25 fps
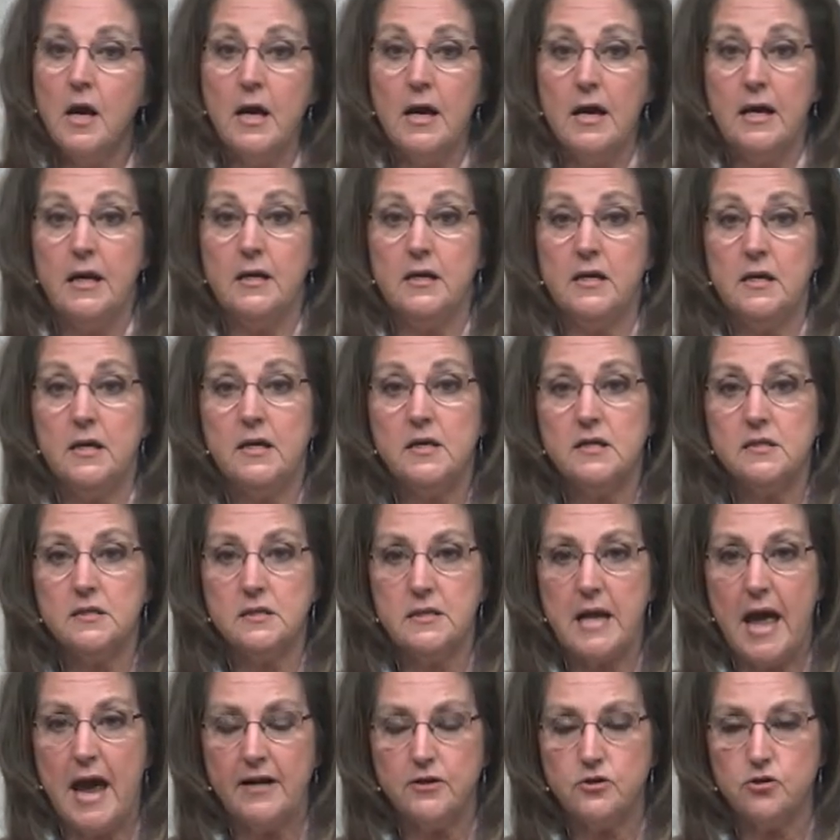It is
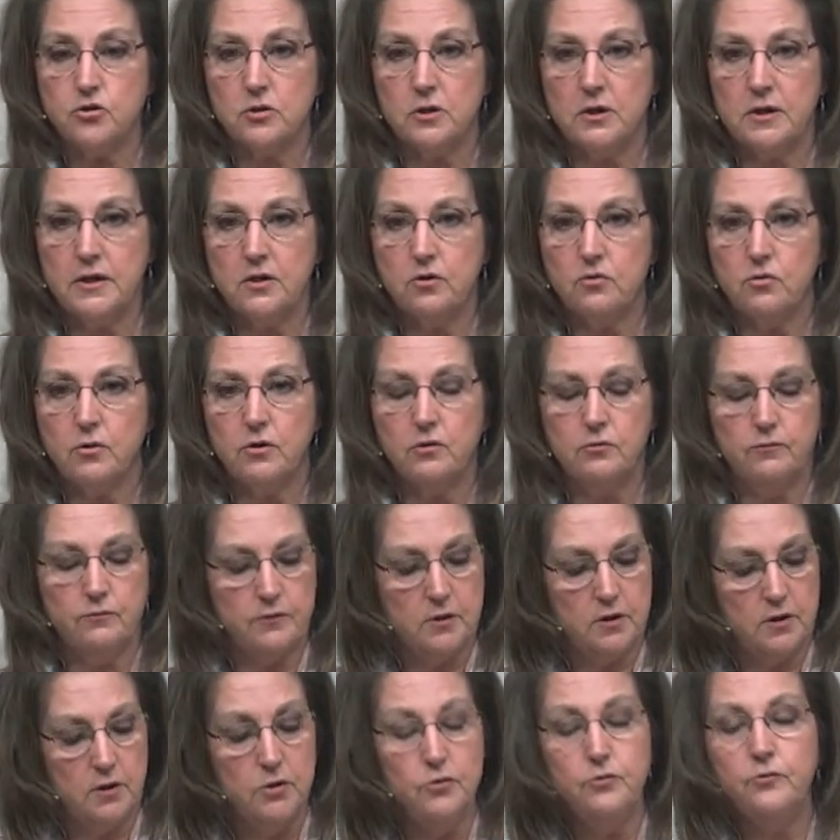naturally
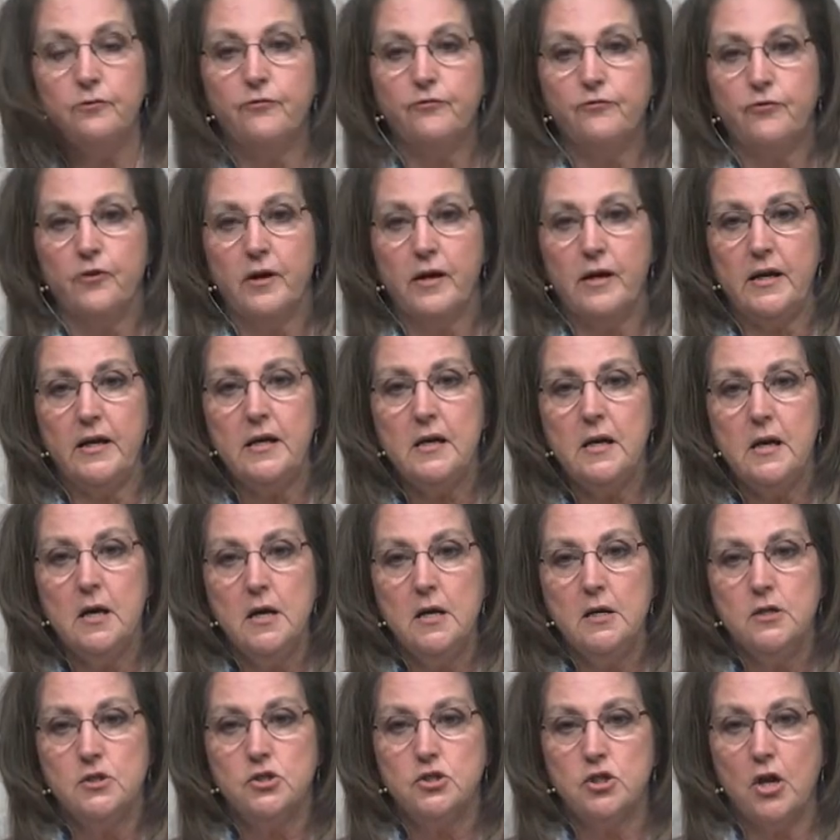gluten-free,
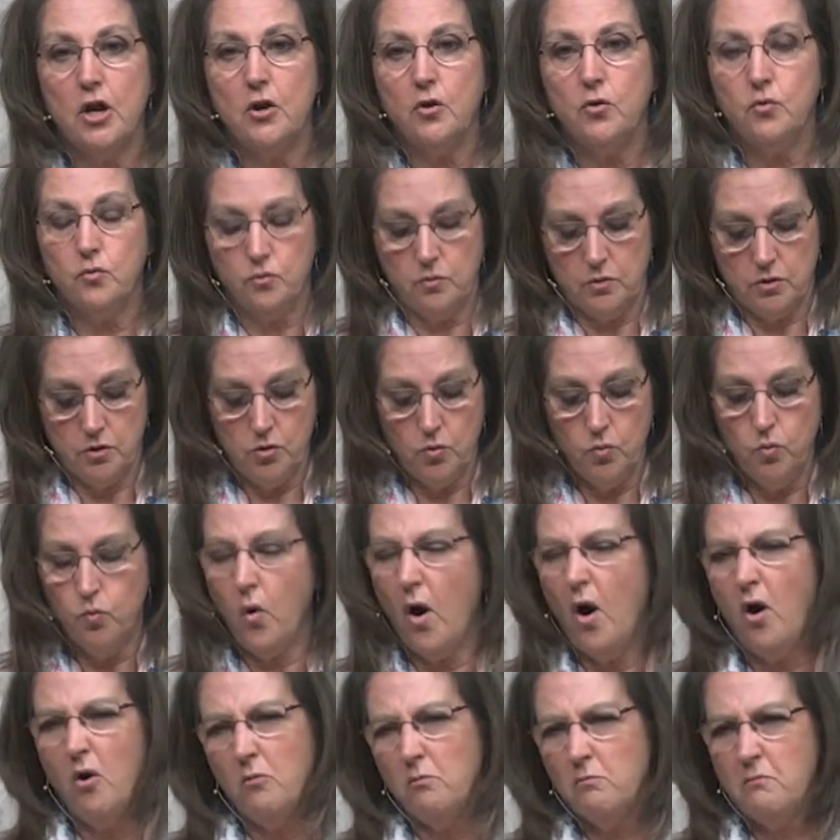so you
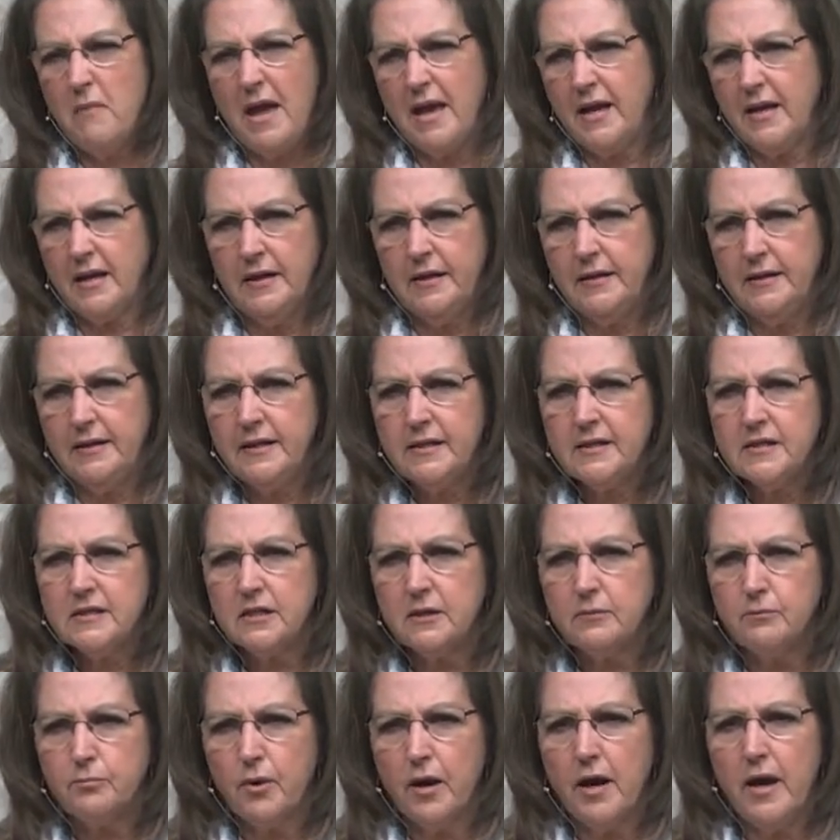won't make a
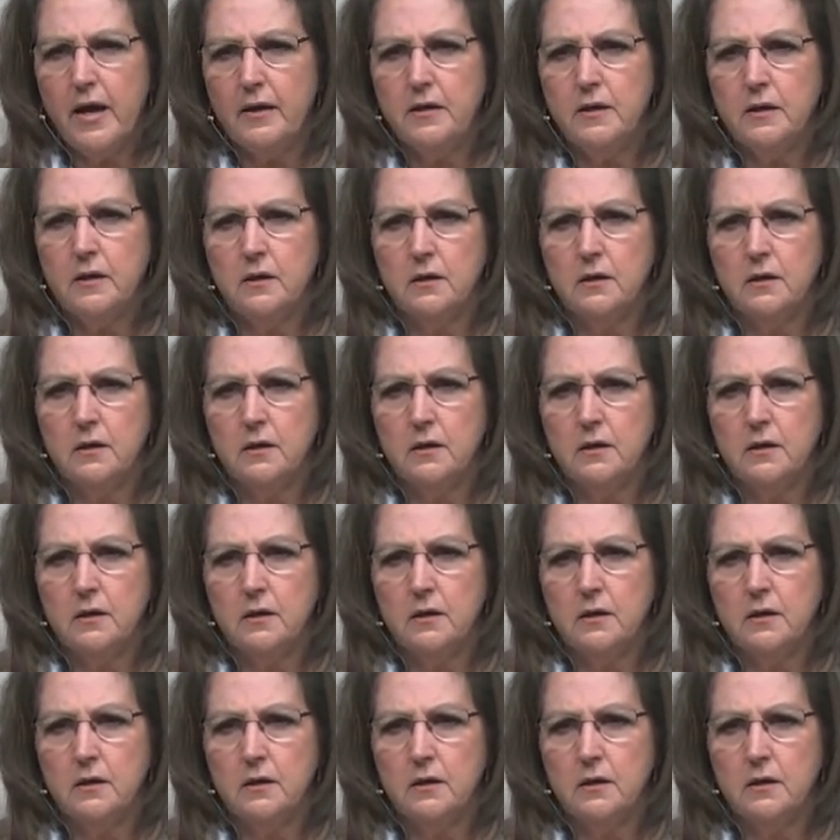yeasted bread